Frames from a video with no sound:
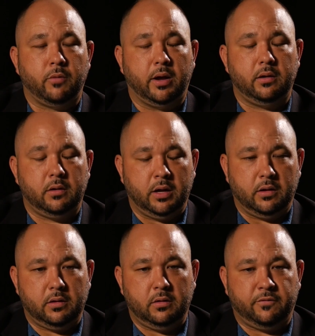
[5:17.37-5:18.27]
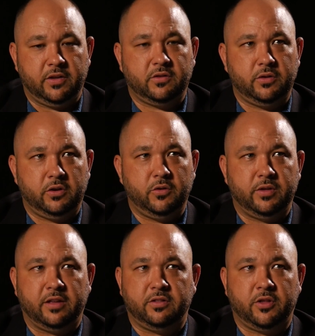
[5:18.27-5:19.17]
Right. Now, fiscal year
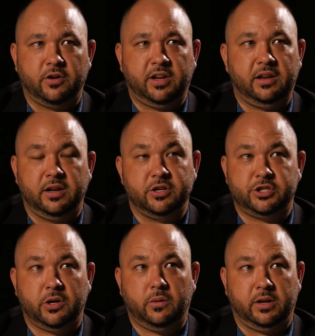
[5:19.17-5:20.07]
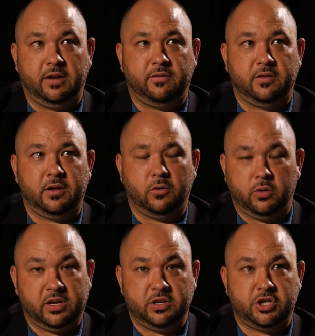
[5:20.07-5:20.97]
2013 didn't show a deficit or
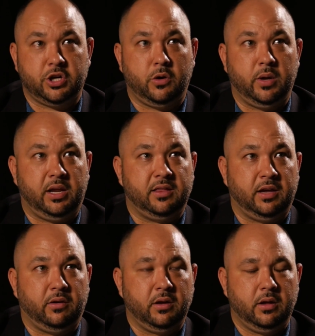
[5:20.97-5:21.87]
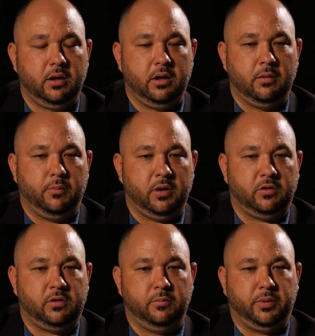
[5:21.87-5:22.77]
didn't show anything,
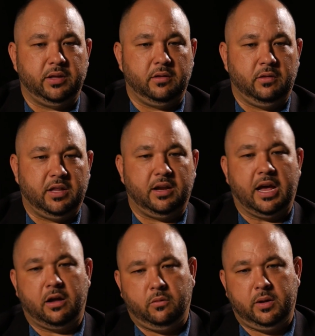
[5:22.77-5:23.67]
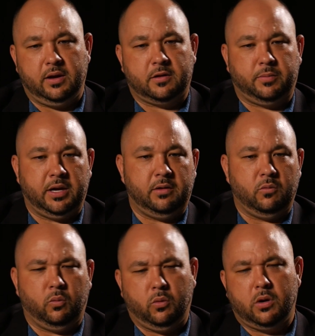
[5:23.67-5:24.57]
but then how do we explain,
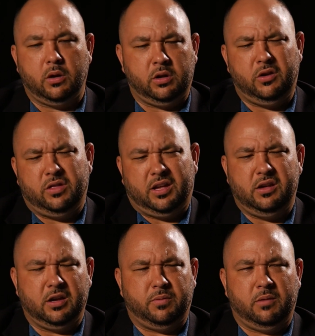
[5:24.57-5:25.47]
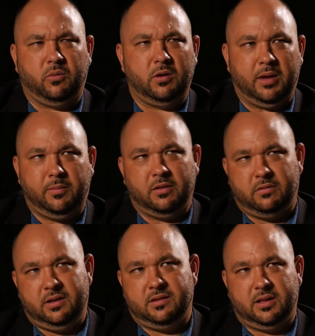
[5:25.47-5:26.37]
do you think you could pinpoint maybe the
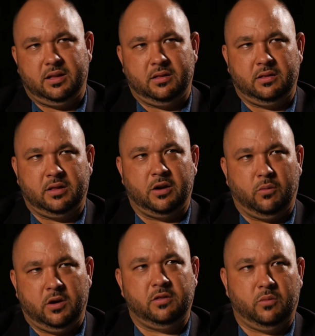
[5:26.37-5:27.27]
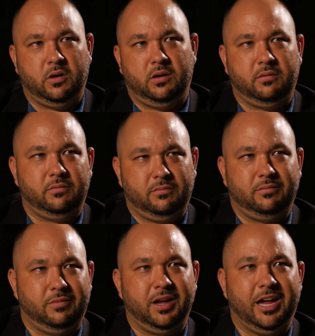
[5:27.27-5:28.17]
reason that there was one that